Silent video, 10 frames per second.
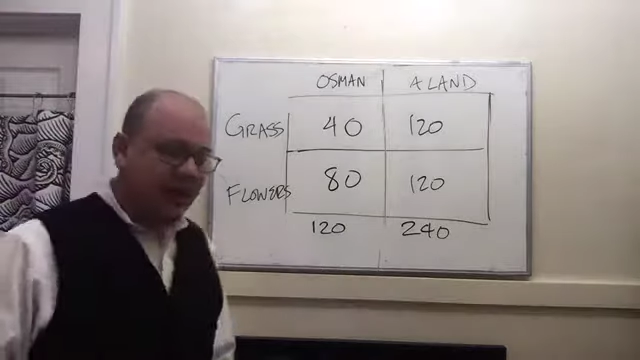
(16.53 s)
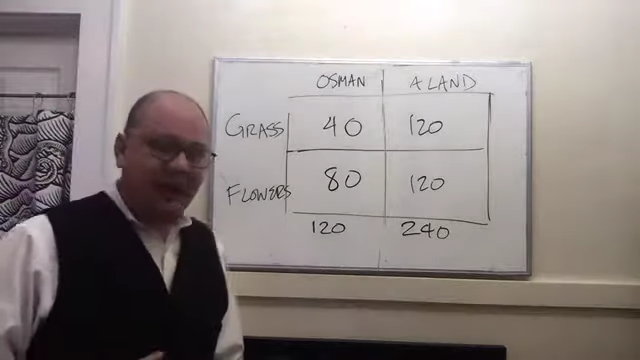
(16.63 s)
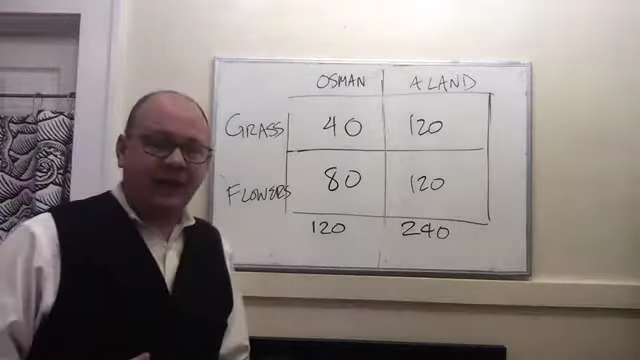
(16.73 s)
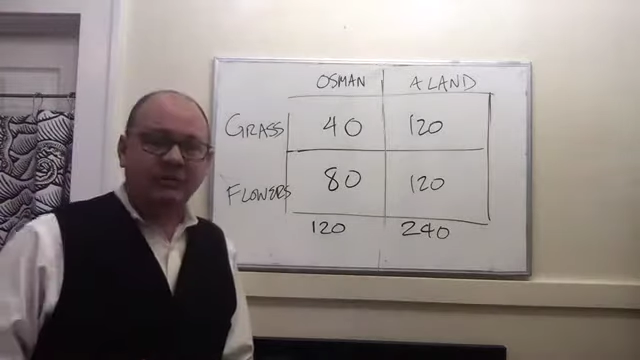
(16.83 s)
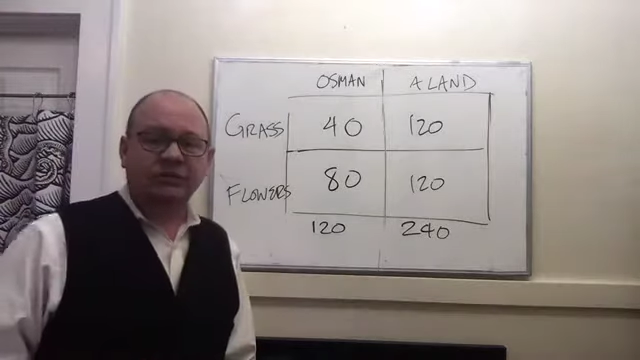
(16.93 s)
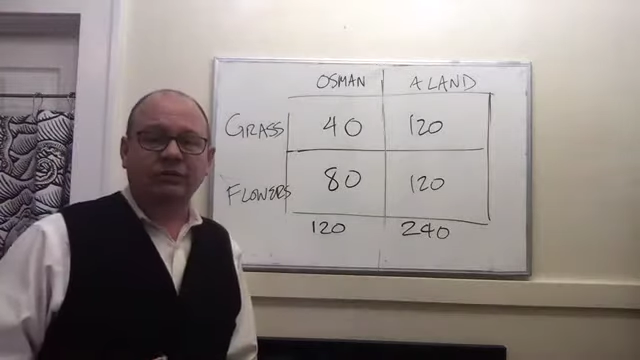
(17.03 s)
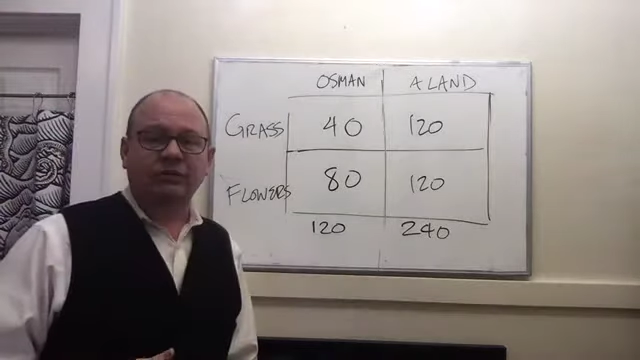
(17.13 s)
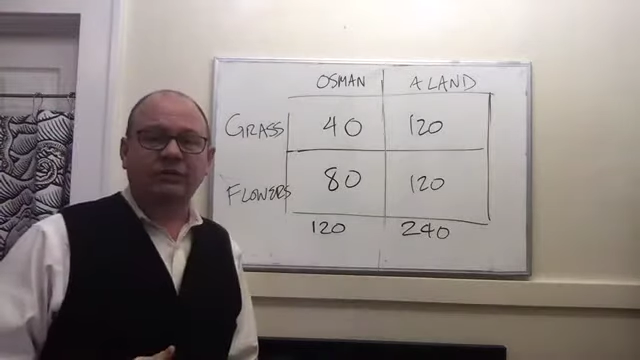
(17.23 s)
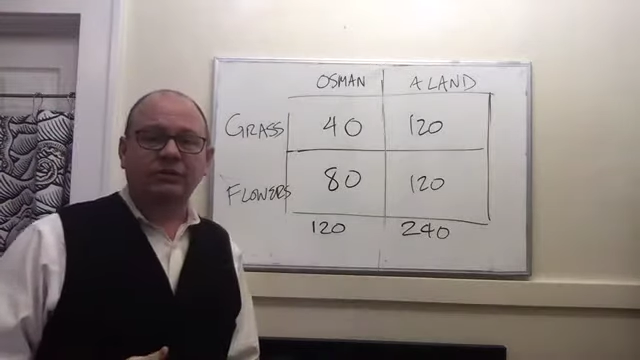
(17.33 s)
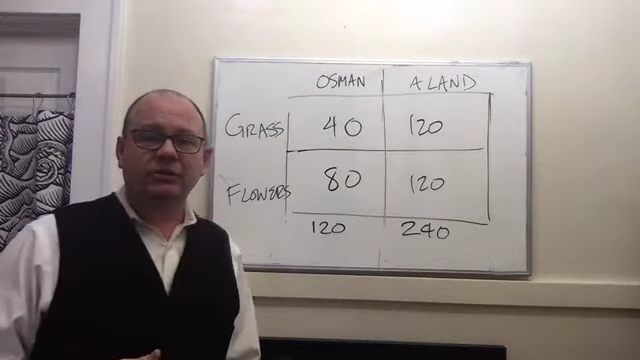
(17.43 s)
And so
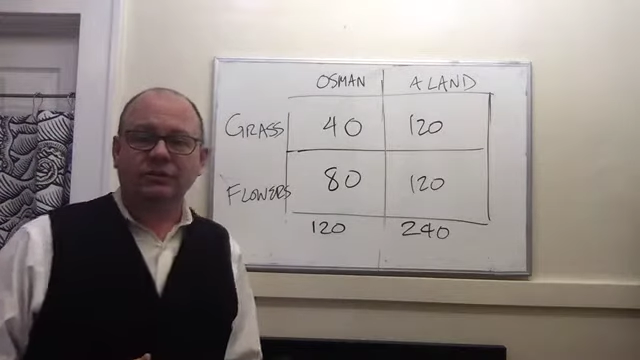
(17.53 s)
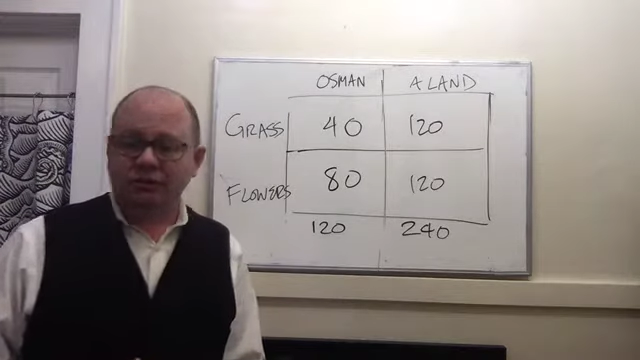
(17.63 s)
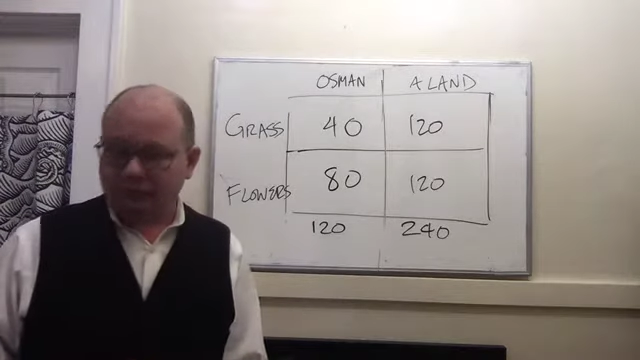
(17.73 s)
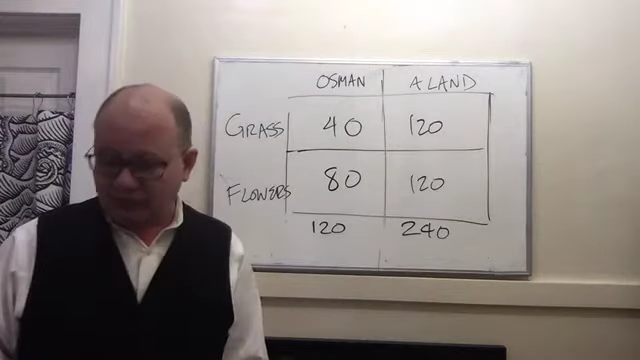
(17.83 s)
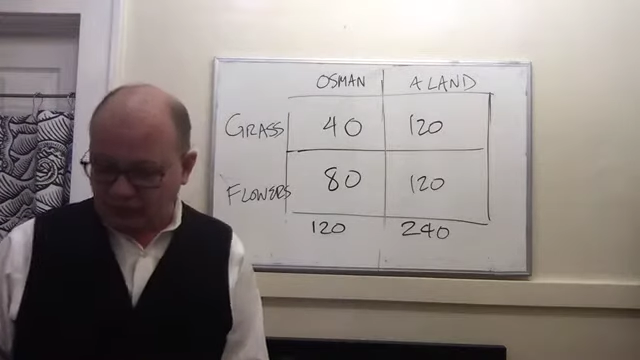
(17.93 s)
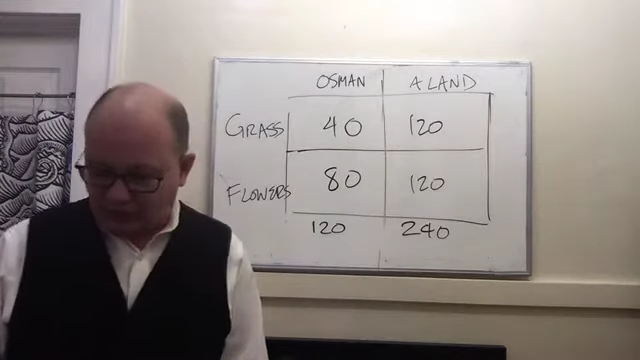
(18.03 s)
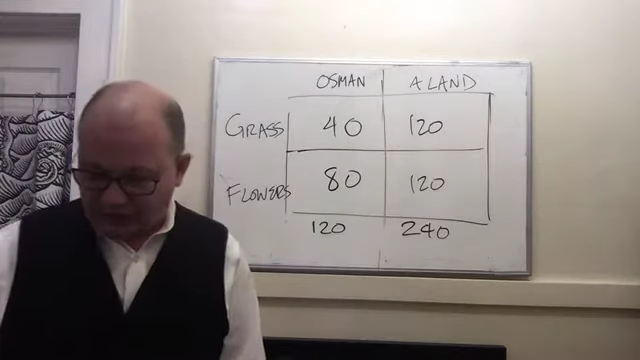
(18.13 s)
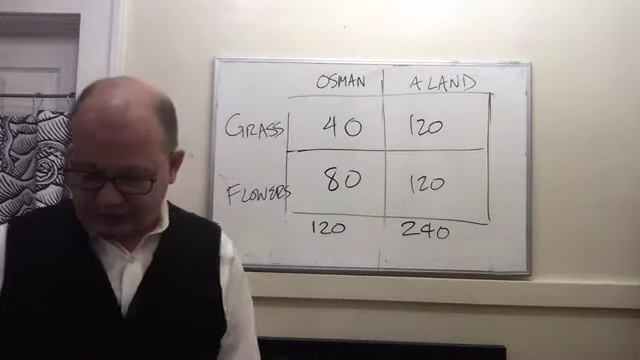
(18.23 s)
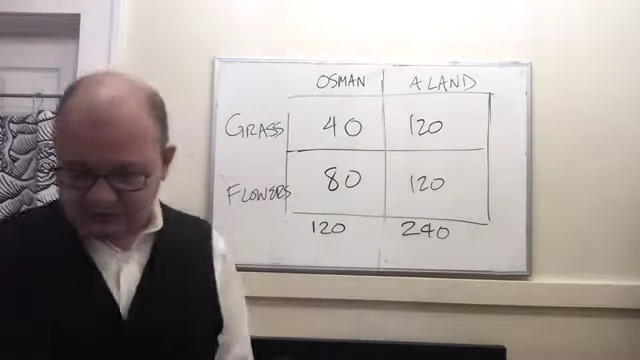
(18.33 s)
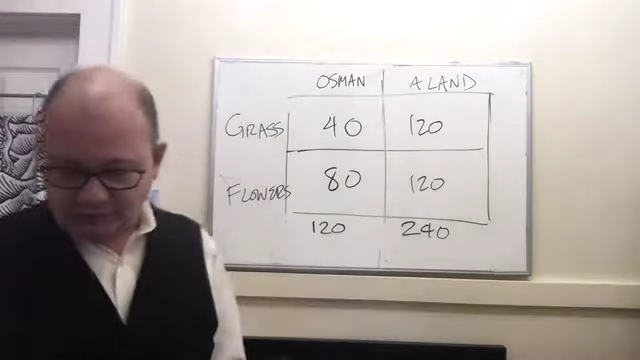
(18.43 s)
the usual
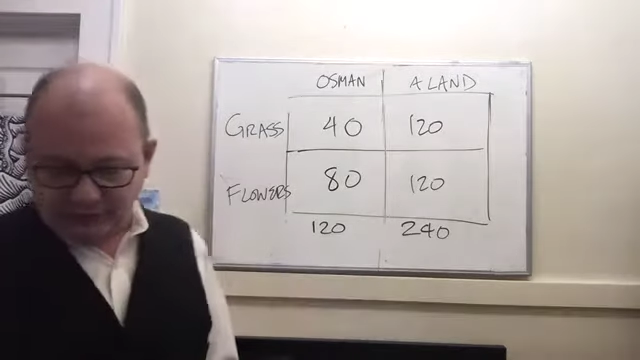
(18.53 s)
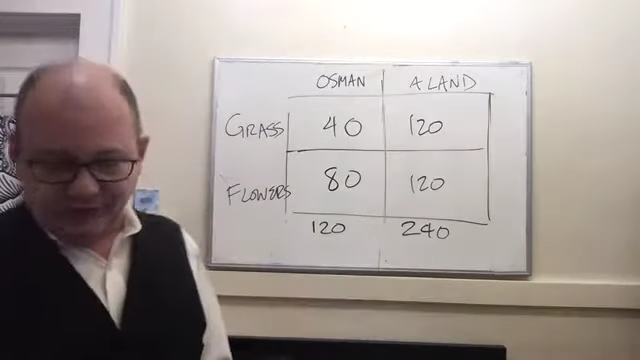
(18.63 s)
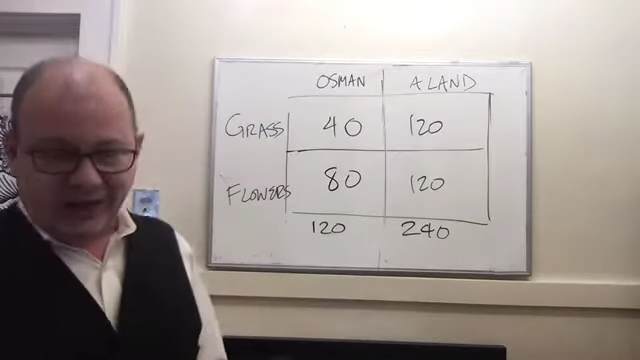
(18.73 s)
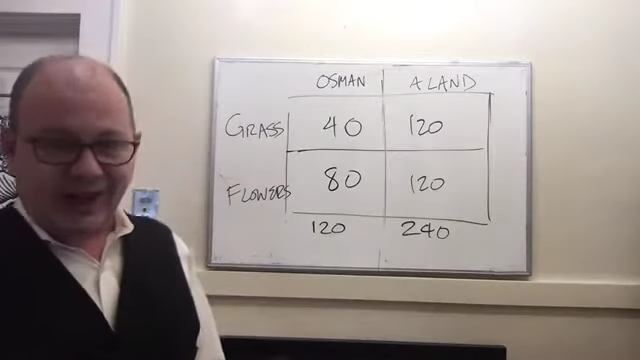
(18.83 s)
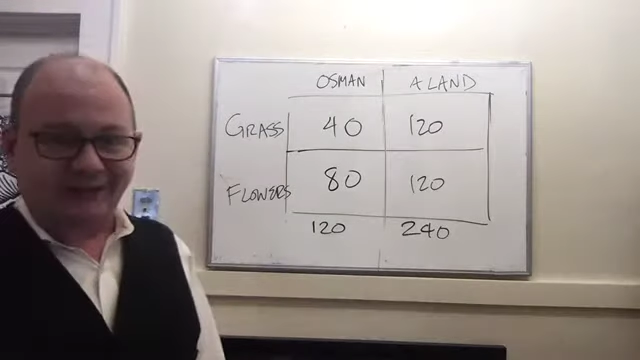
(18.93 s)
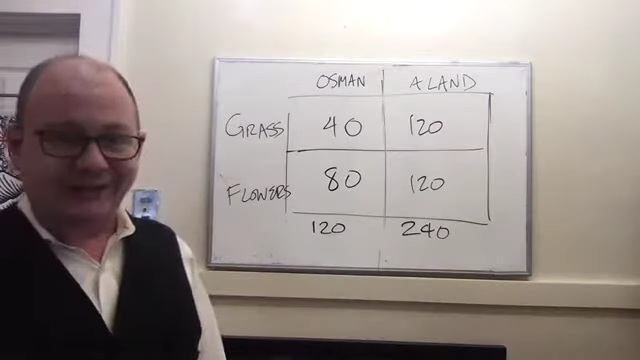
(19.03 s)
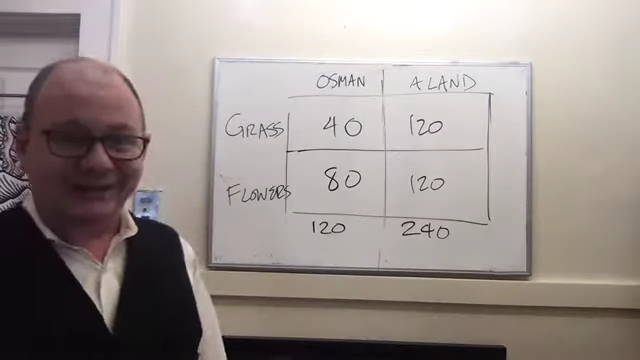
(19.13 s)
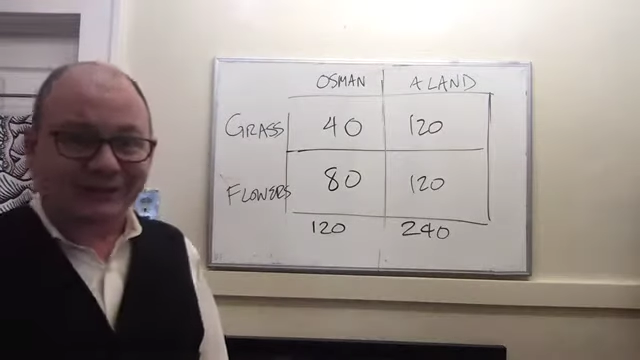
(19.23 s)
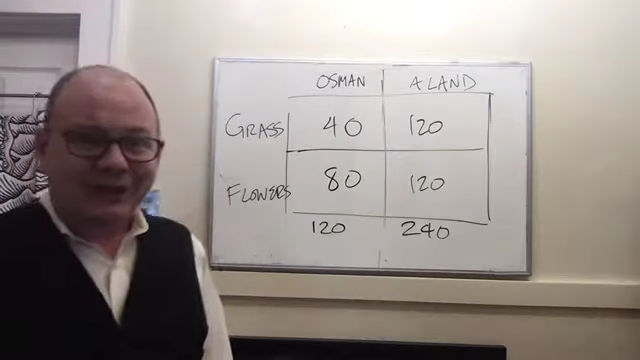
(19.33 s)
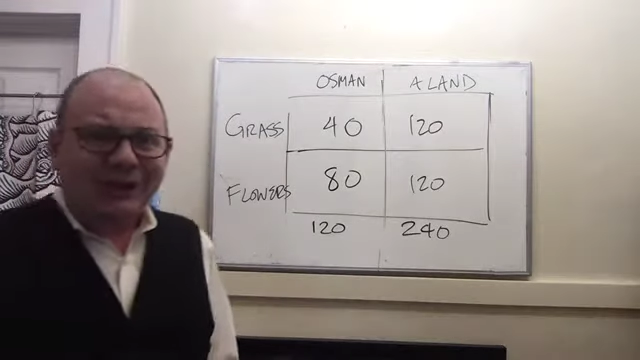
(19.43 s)
question we would have is,